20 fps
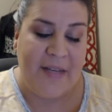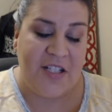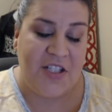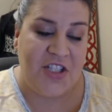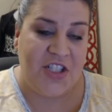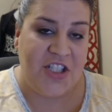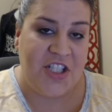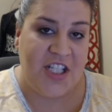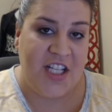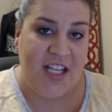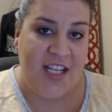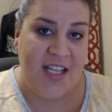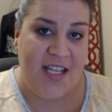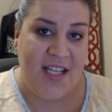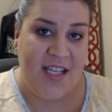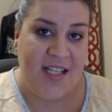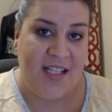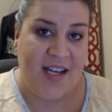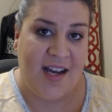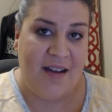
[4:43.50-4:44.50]
But
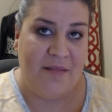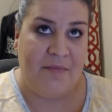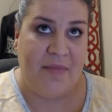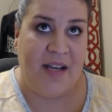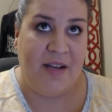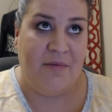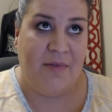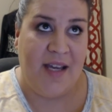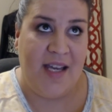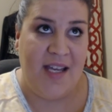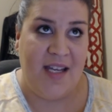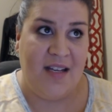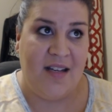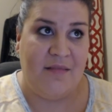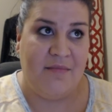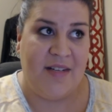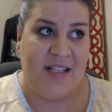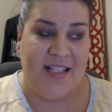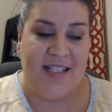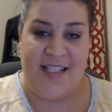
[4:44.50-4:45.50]
she got my weight
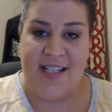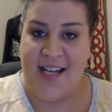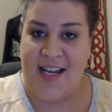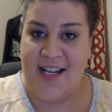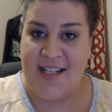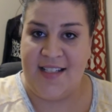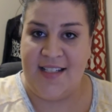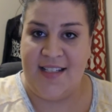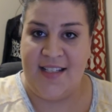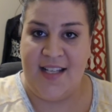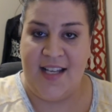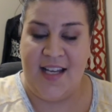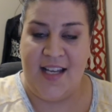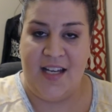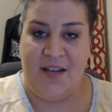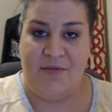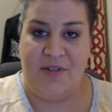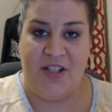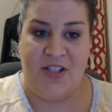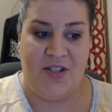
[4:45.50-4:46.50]
and my stats,
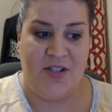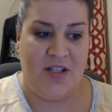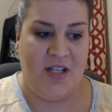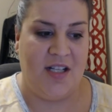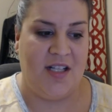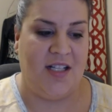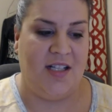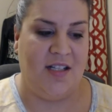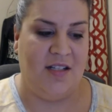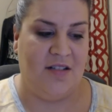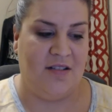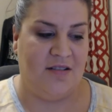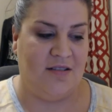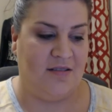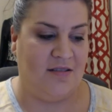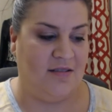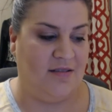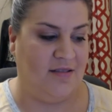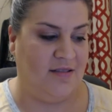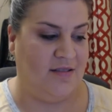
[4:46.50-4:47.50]
and we stood on the
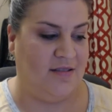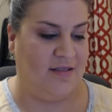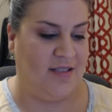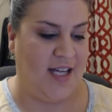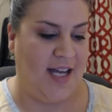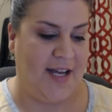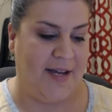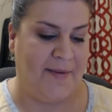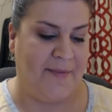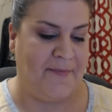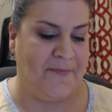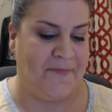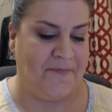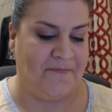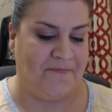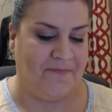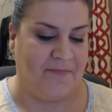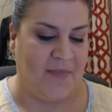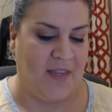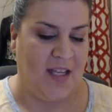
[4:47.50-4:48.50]
little, I
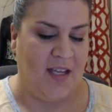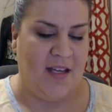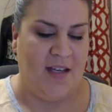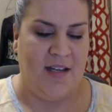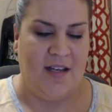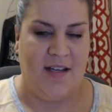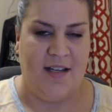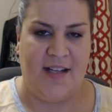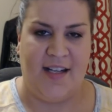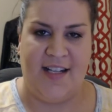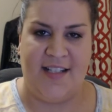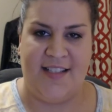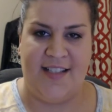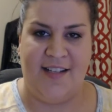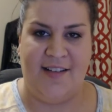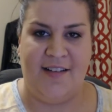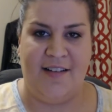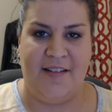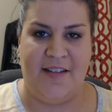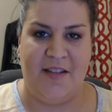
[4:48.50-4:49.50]
guess
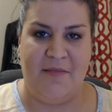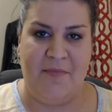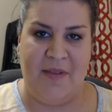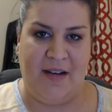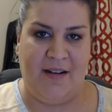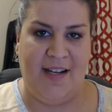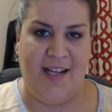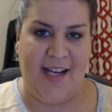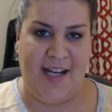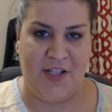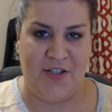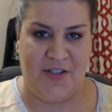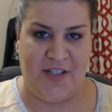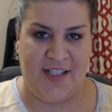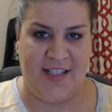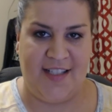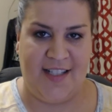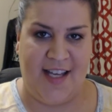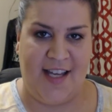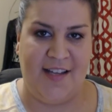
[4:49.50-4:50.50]
they call it the
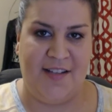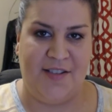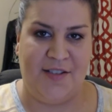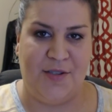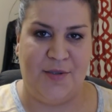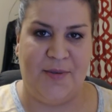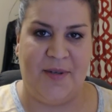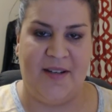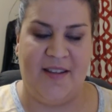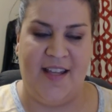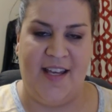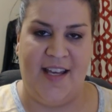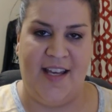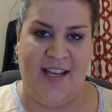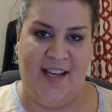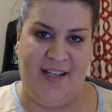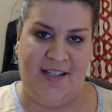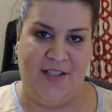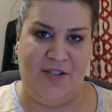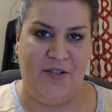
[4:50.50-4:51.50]
bariatric scale, where
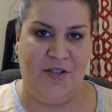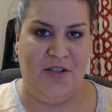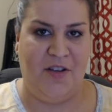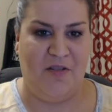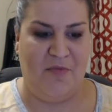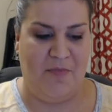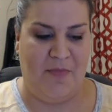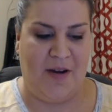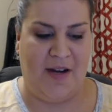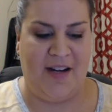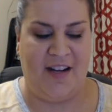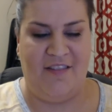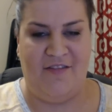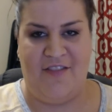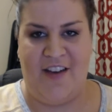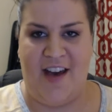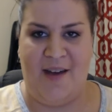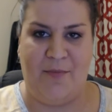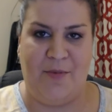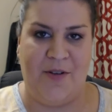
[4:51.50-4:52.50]
they do your body
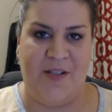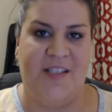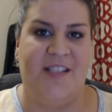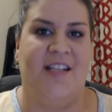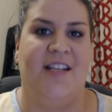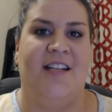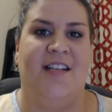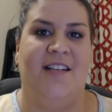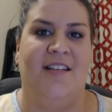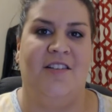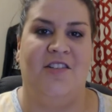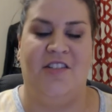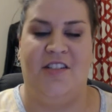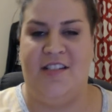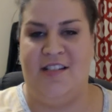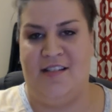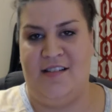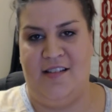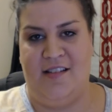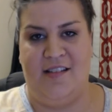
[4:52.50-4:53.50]
fat percentage and
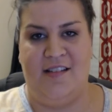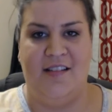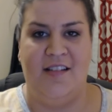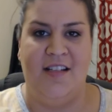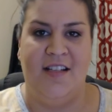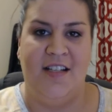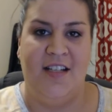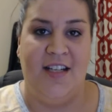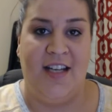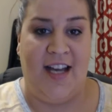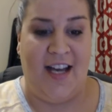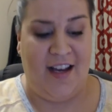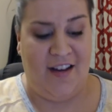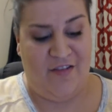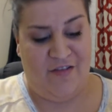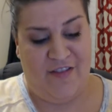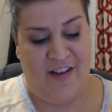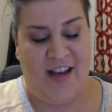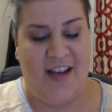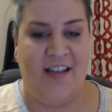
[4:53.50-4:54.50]
tell you
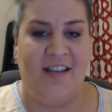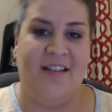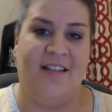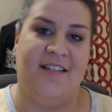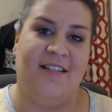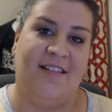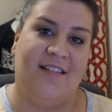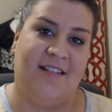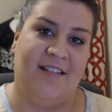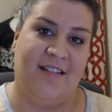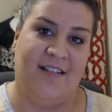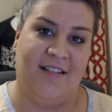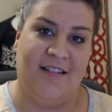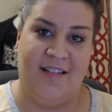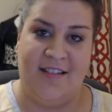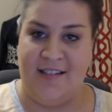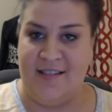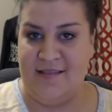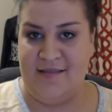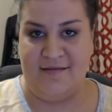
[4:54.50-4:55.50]
how fat you are
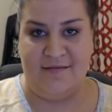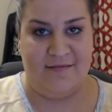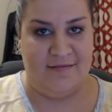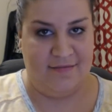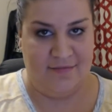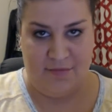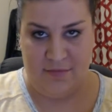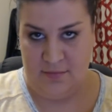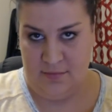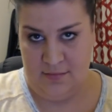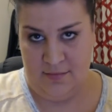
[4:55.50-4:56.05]
and